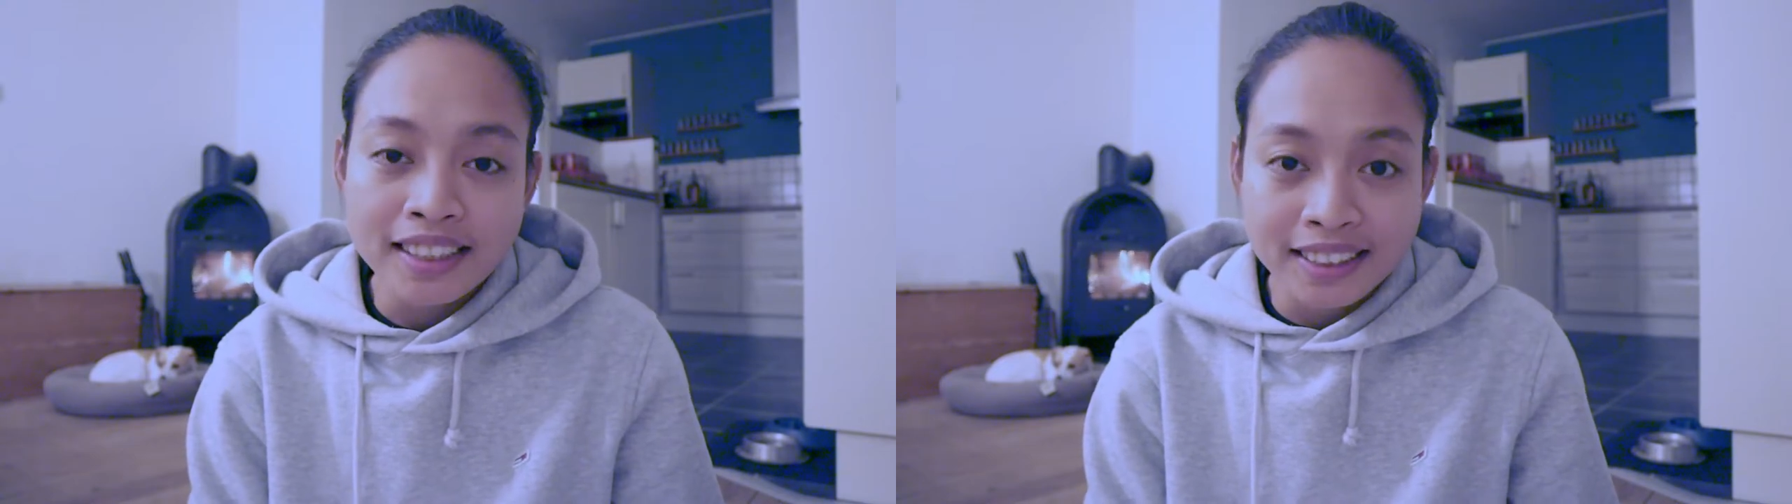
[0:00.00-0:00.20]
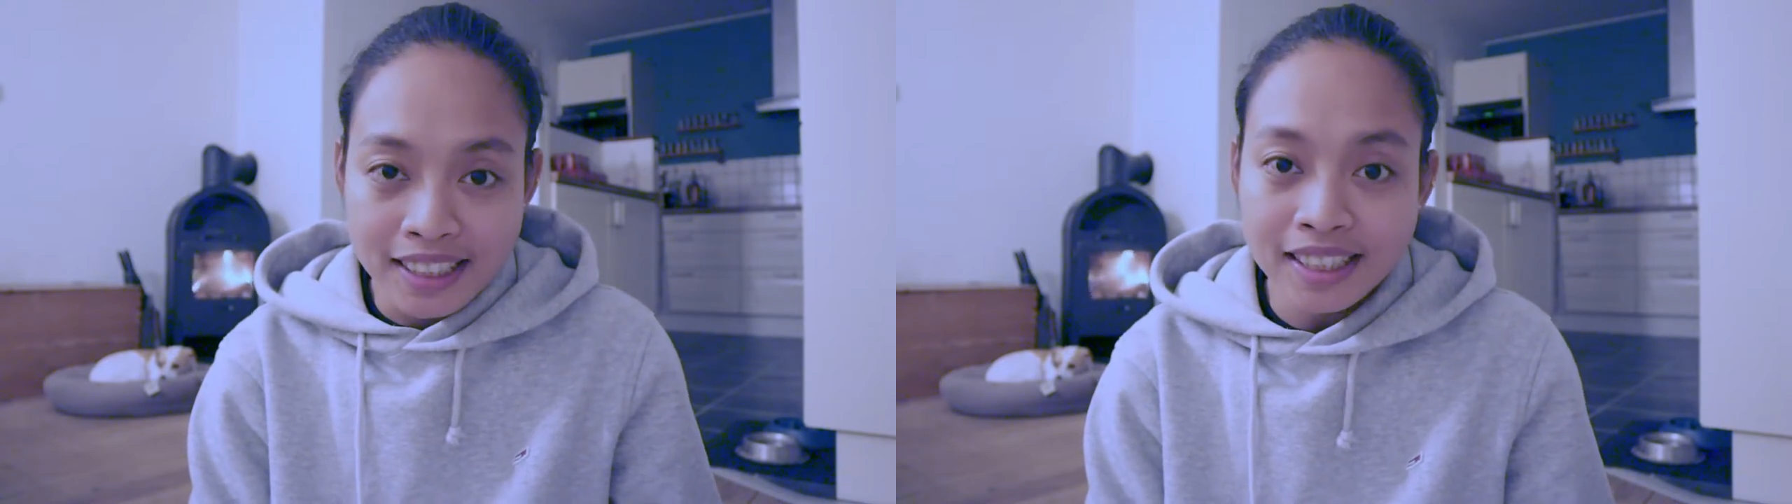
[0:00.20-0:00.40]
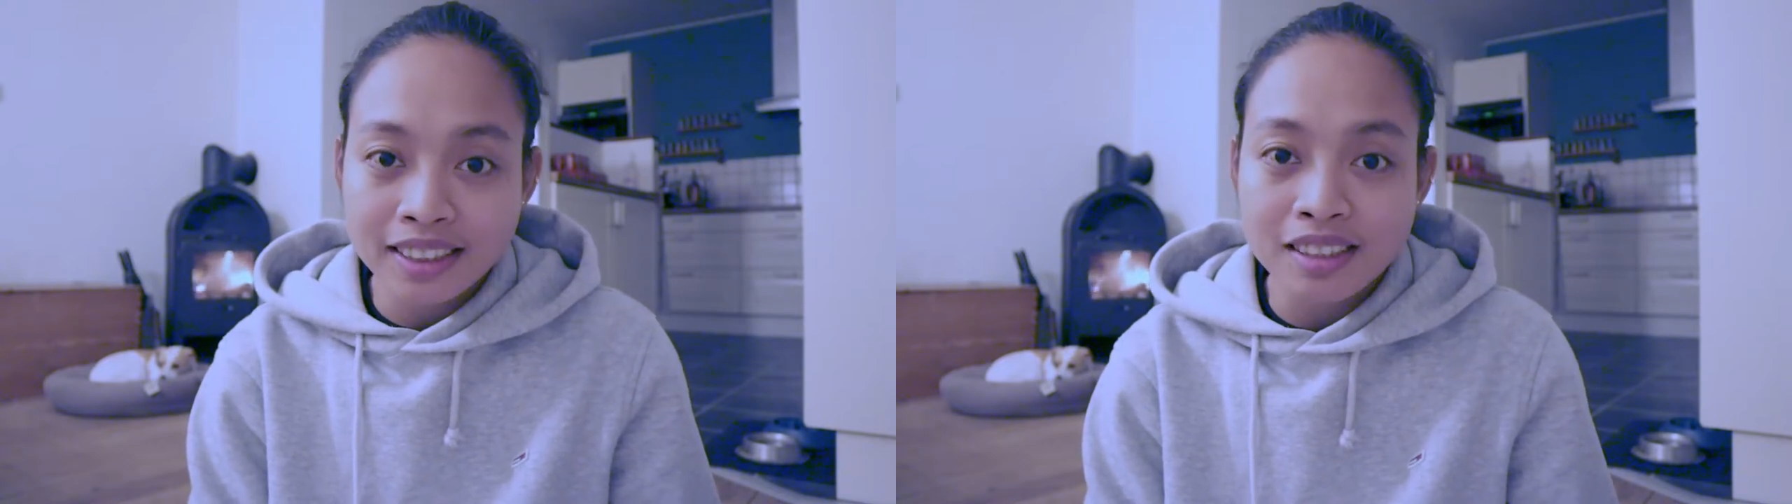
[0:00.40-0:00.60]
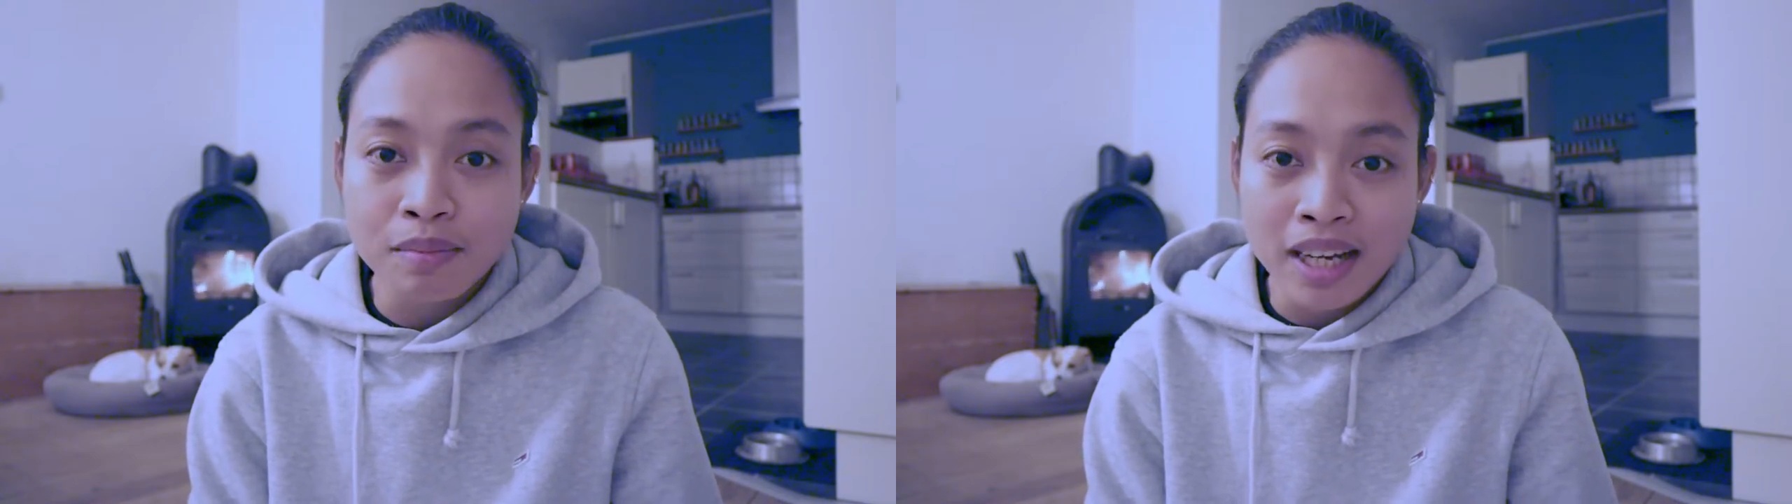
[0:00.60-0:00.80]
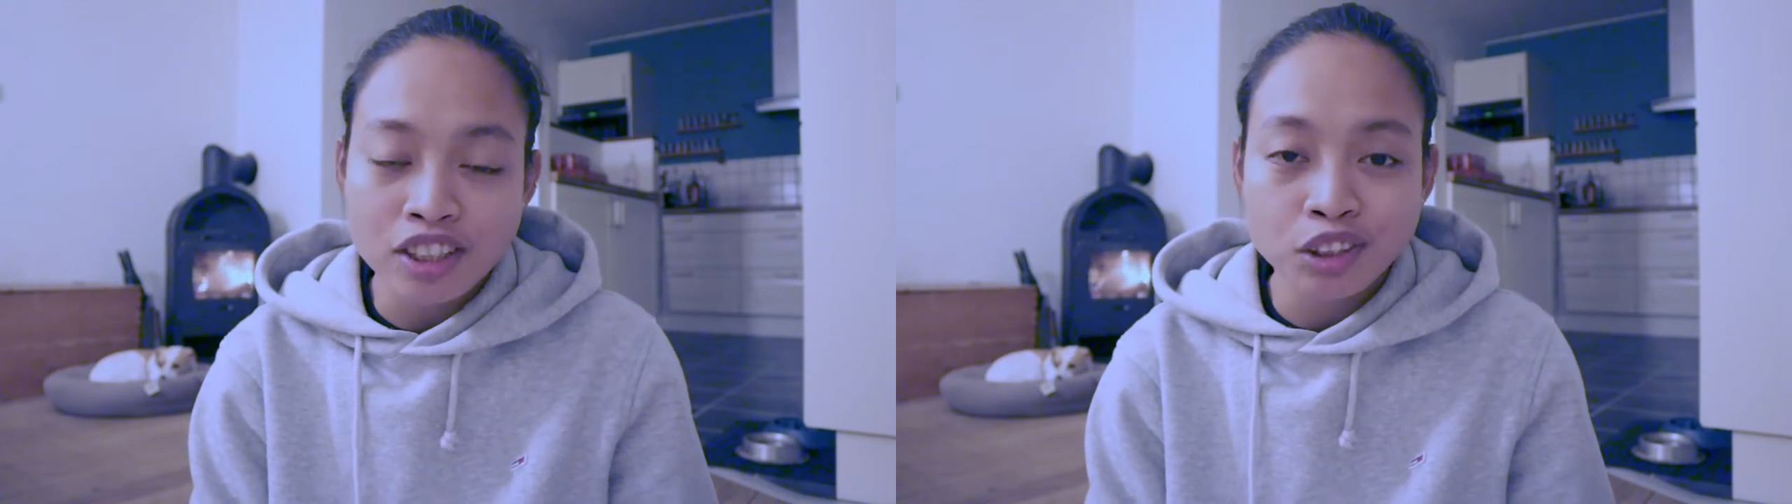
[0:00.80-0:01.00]
at least in
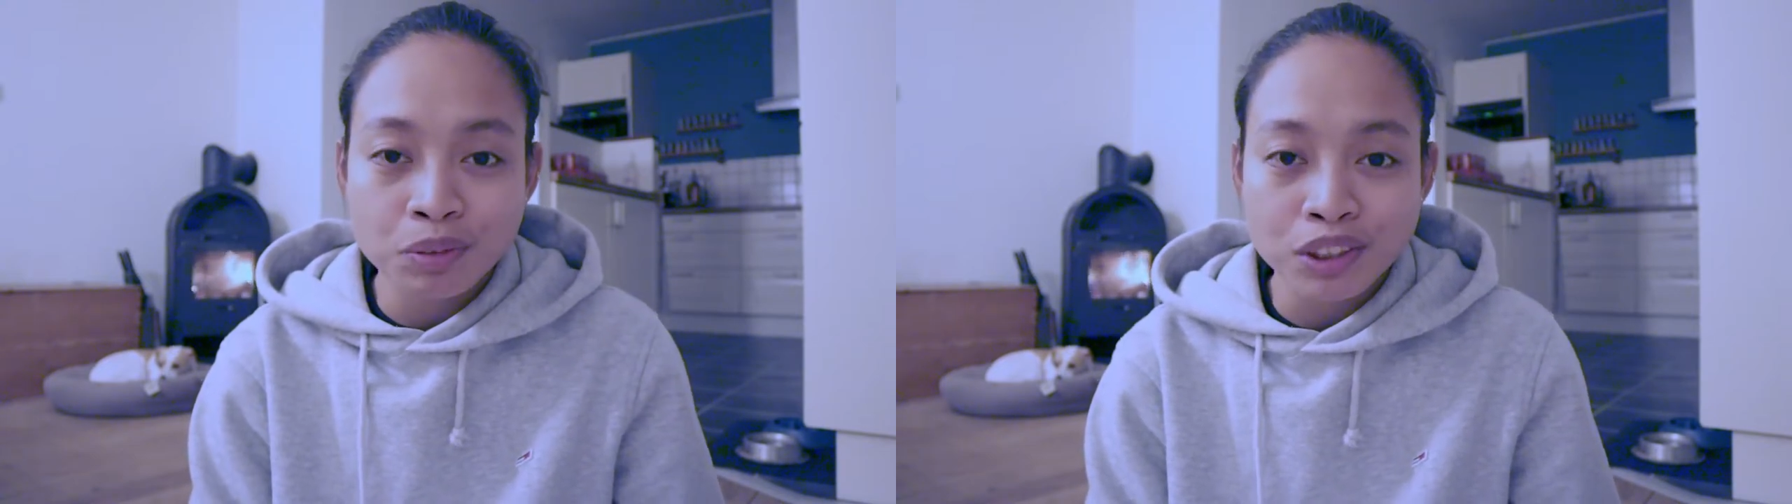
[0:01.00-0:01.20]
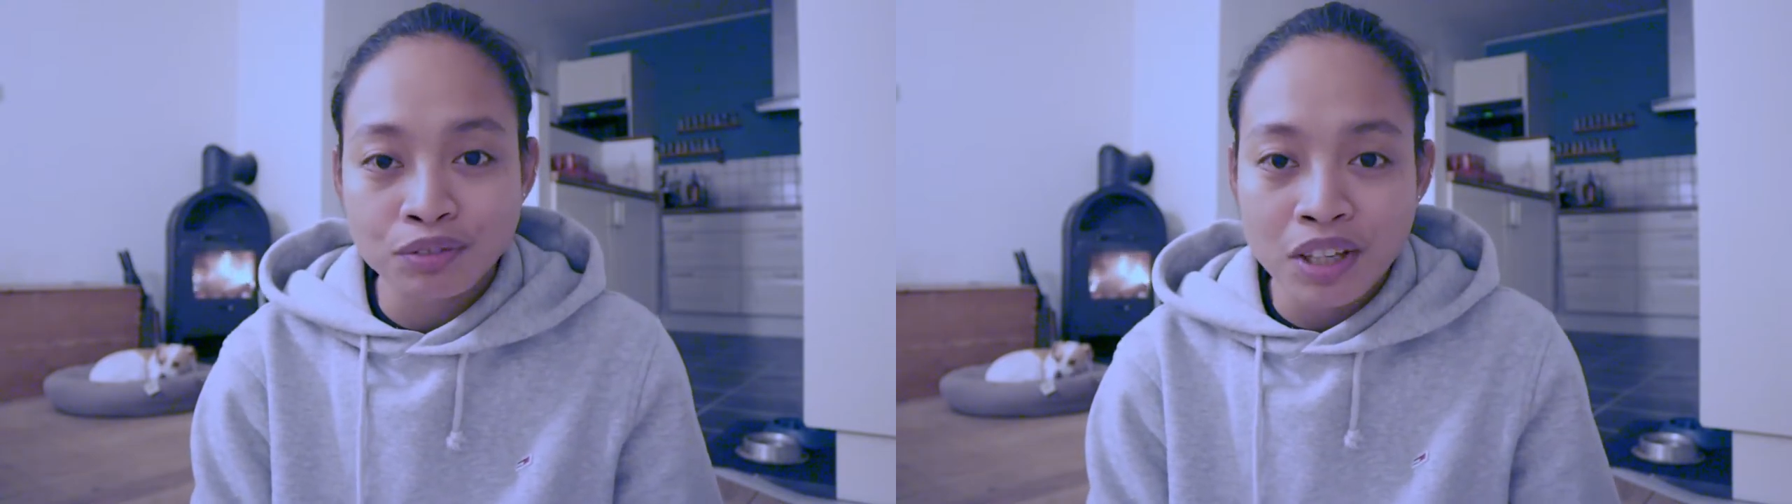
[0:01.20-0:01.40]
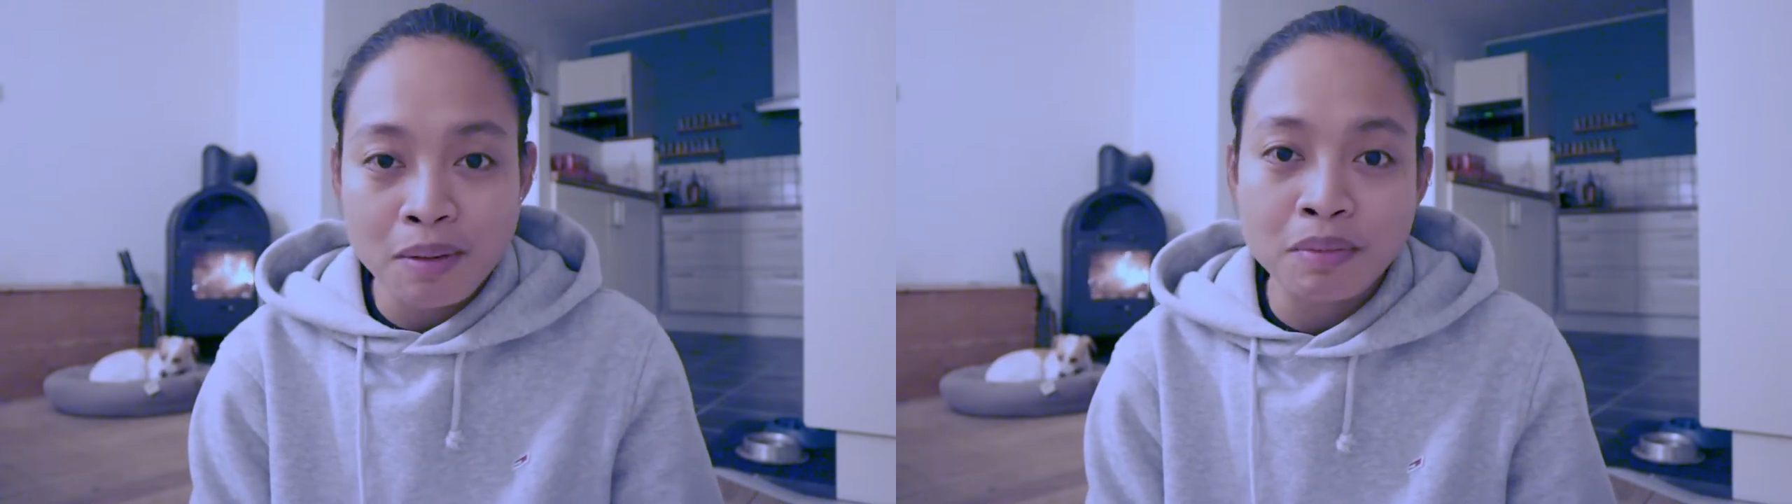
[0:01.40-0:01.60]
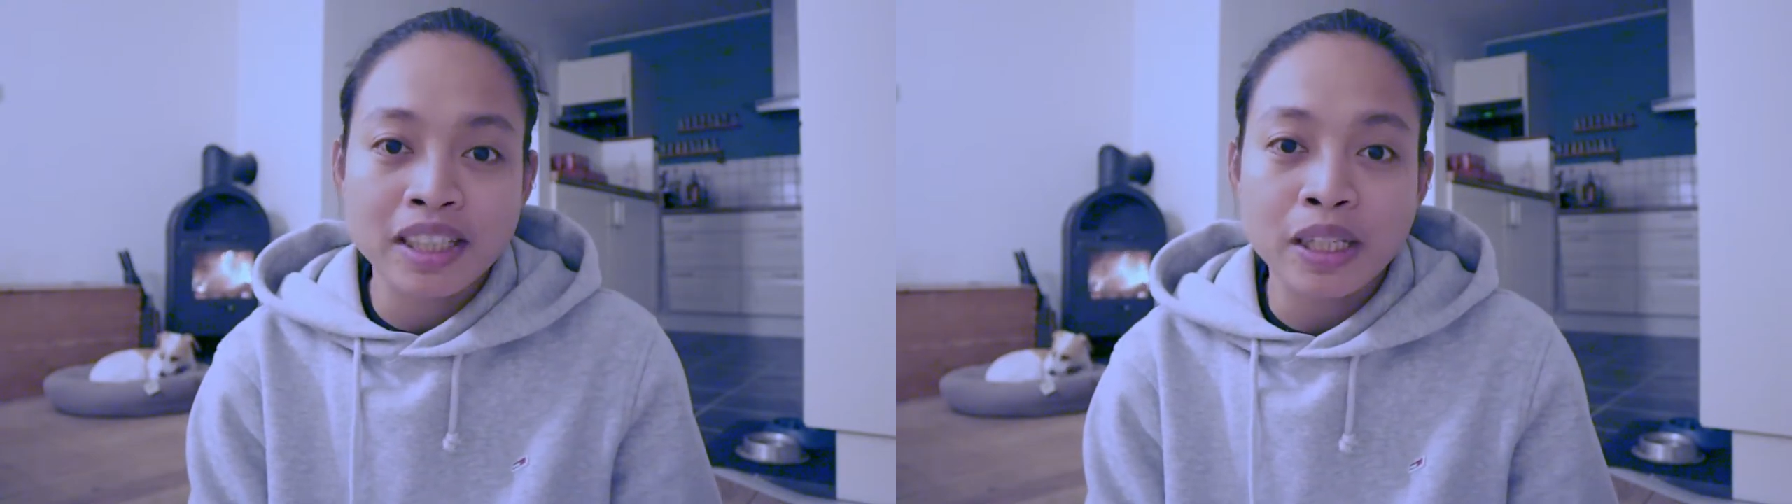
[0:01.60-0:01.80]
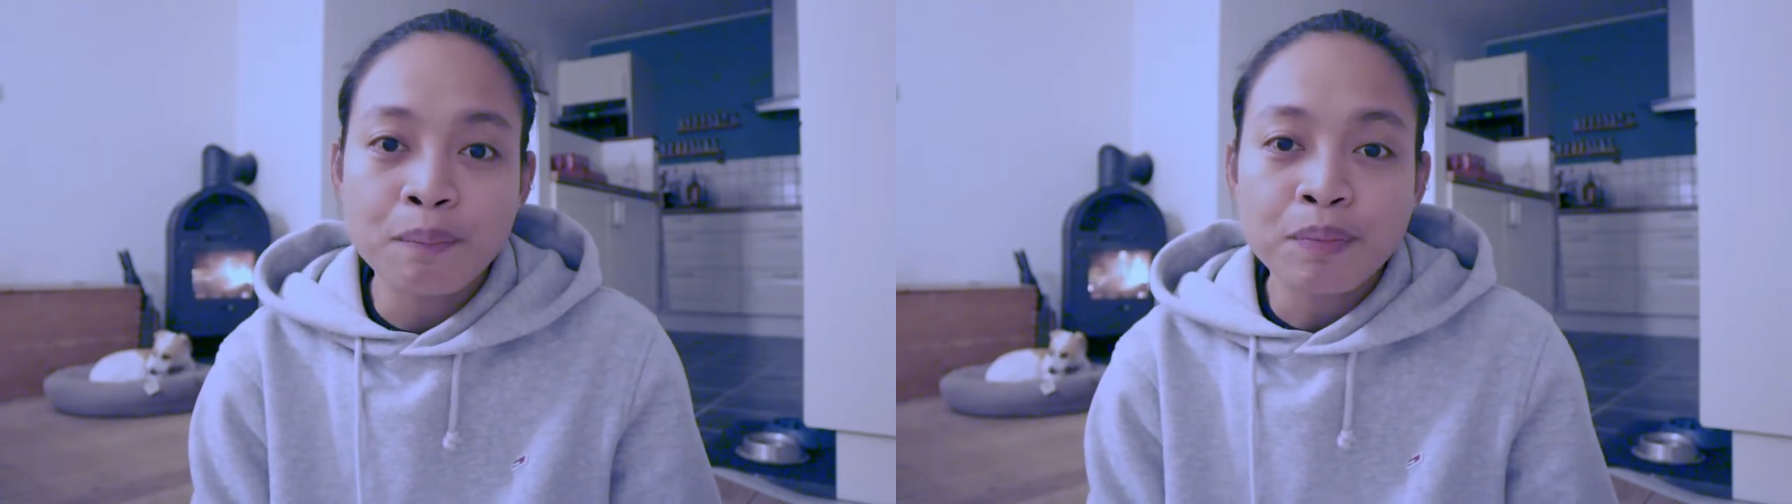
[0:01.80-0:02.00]
my husband's
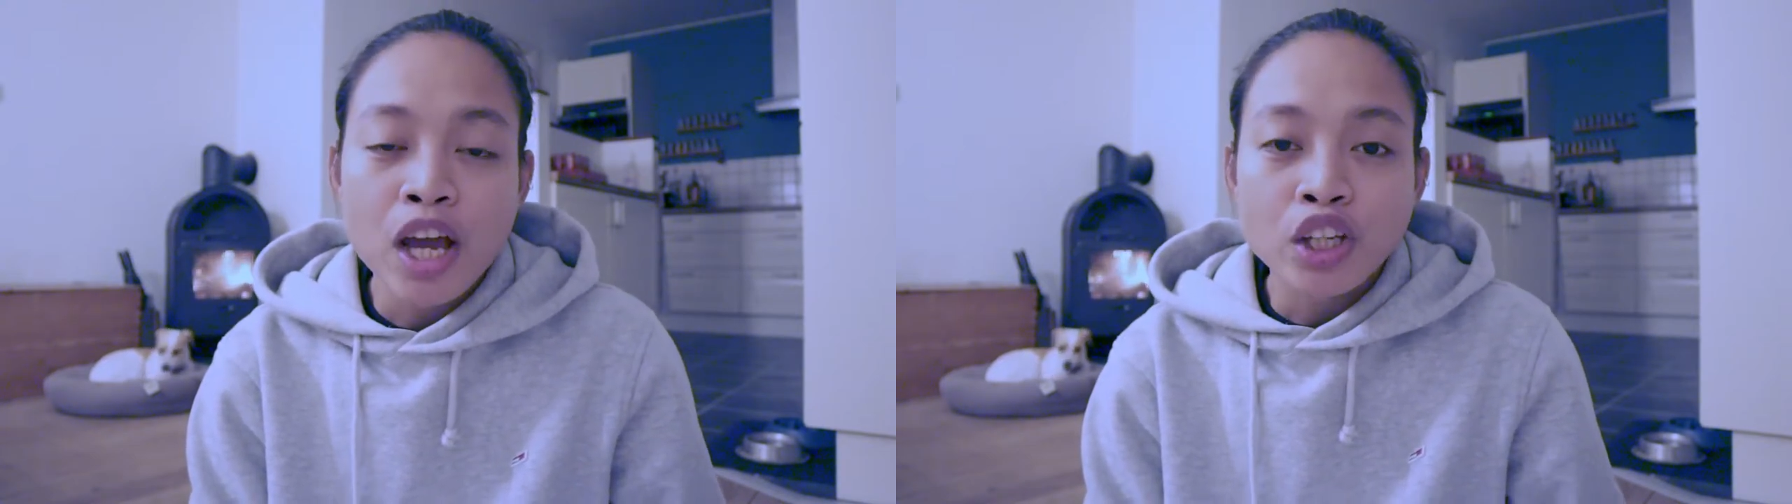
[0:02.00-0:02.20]
family,